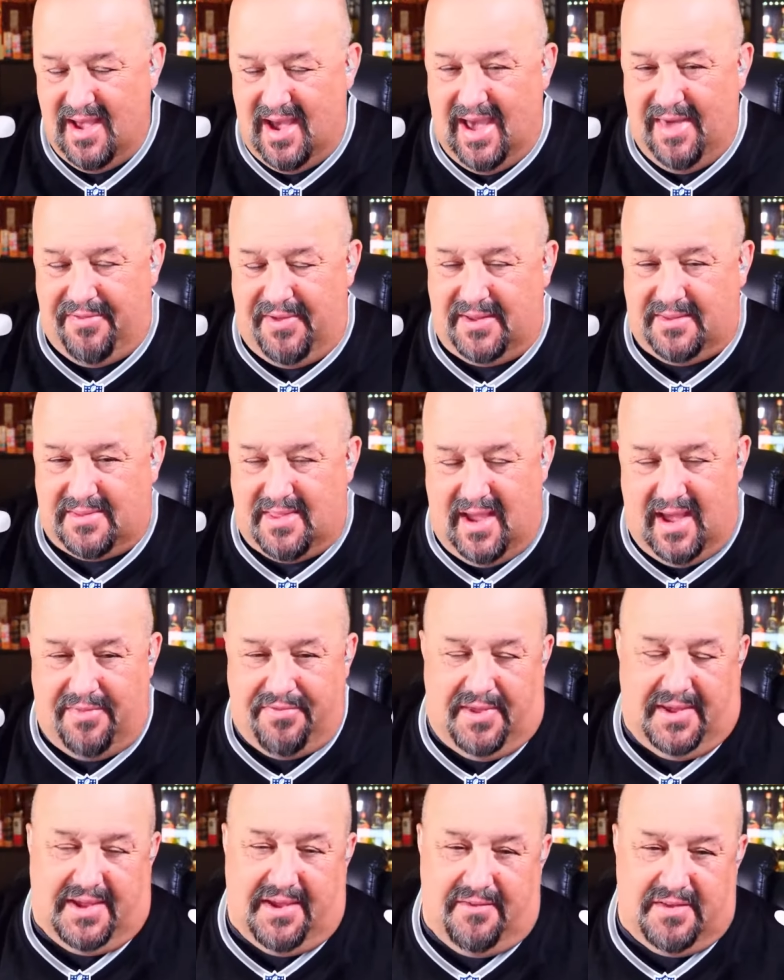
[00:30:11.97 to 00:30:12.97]
I
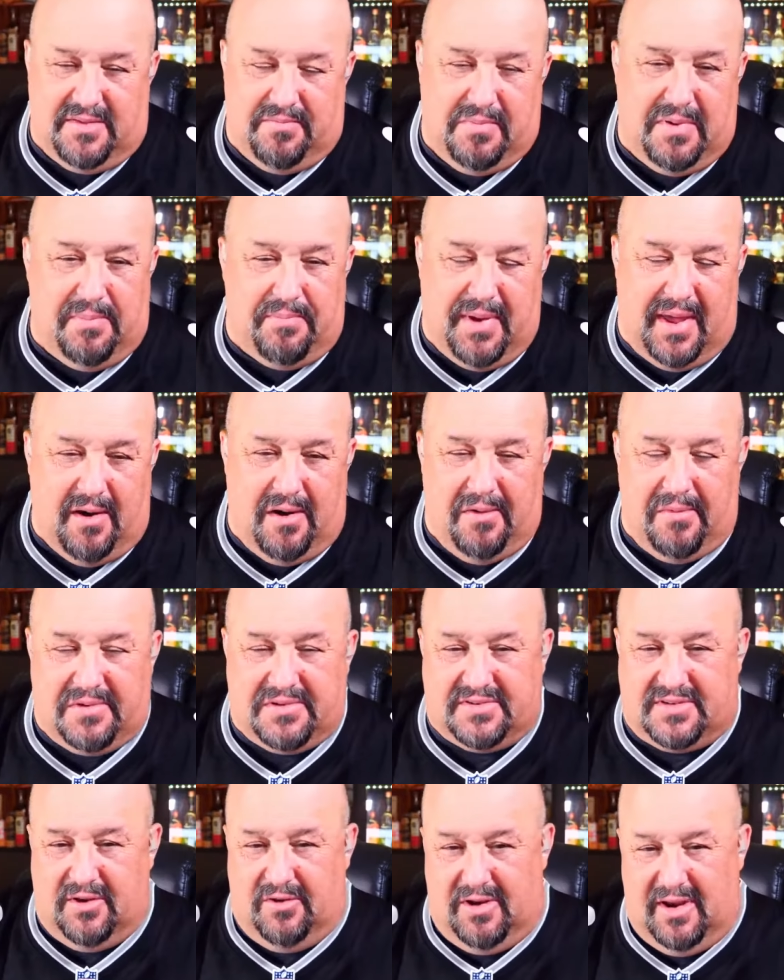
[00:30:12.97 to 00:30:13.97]
think it'd be better
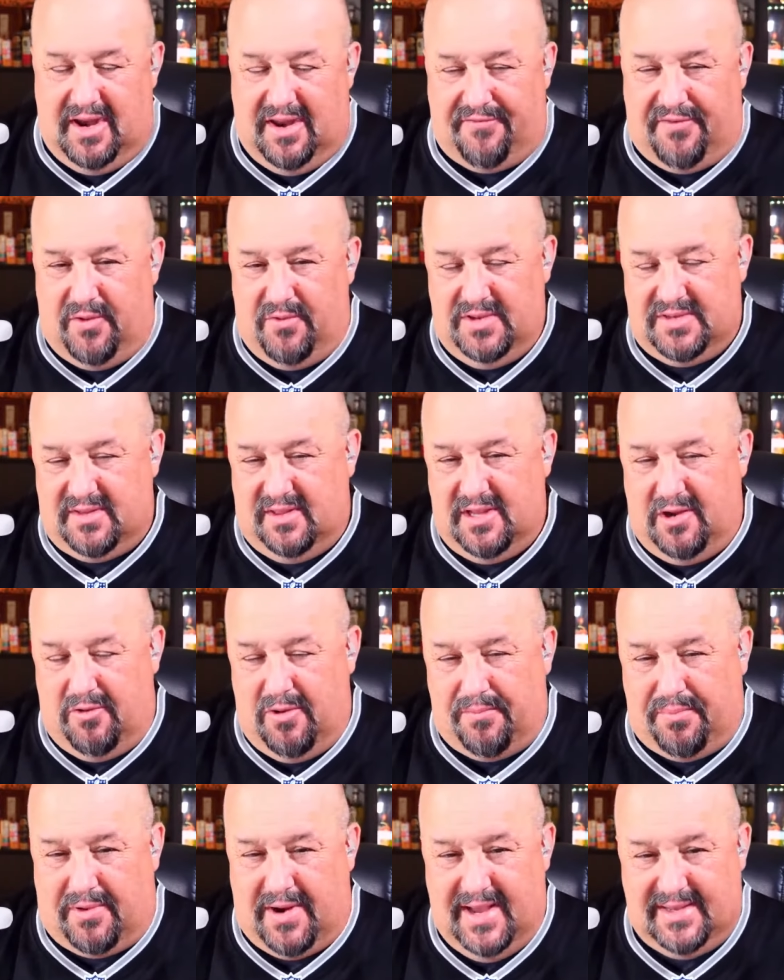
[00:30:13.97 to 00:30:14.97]
suited if it was a
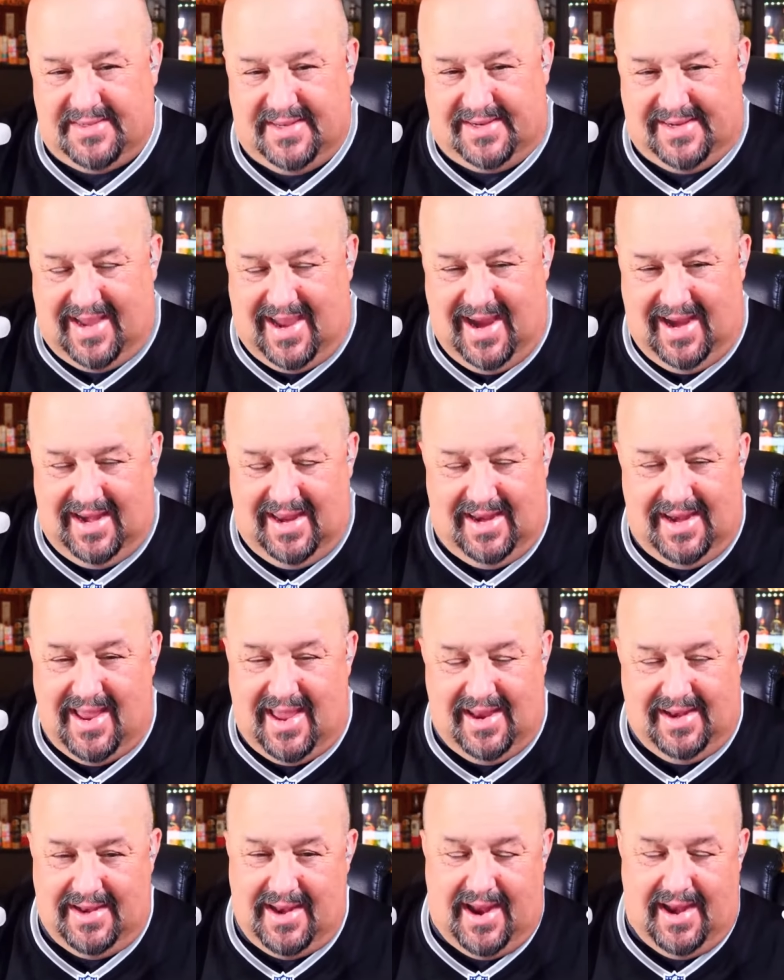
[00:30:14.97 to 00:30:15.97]
lower price, like
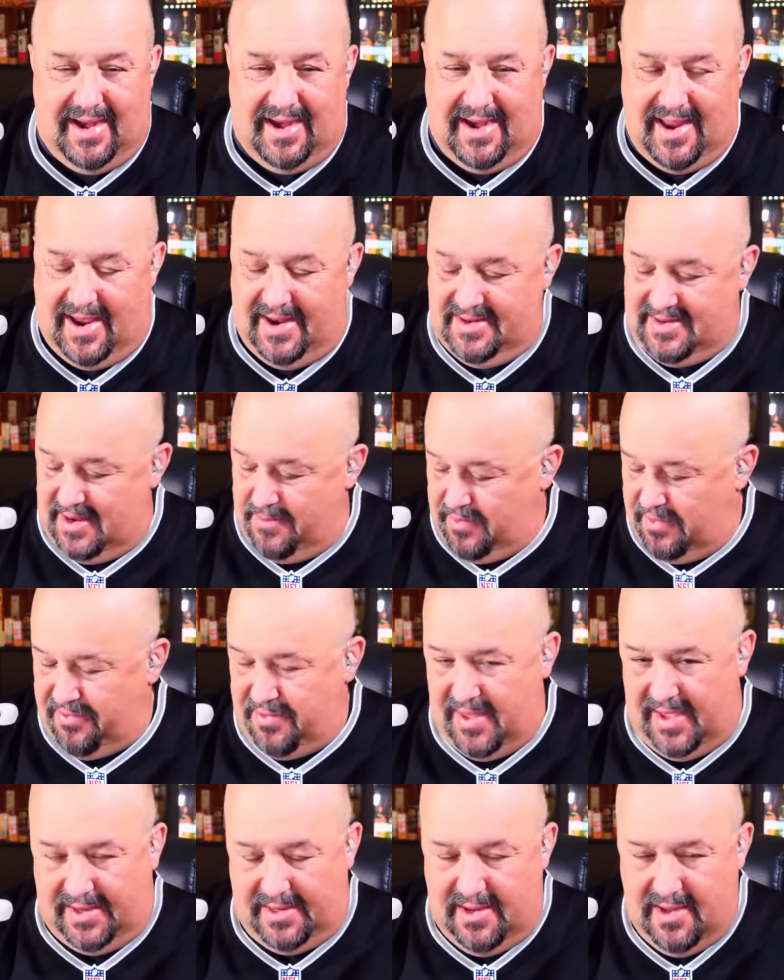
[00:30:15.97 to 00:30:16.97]
$89.99 type of
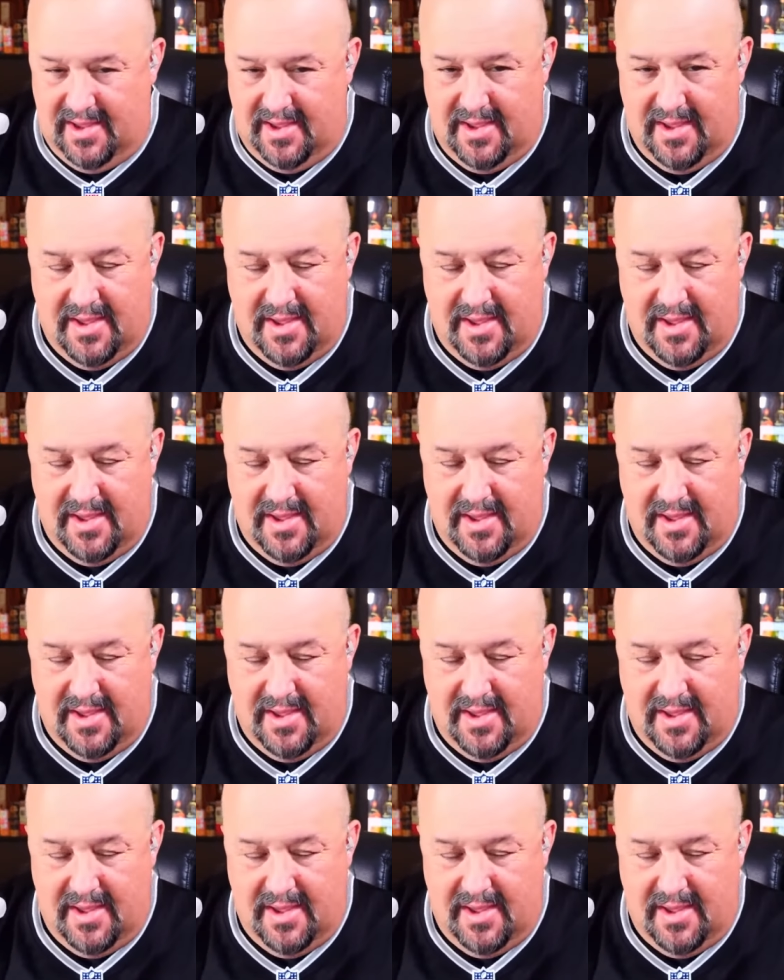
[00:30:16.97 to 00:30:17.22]
thing,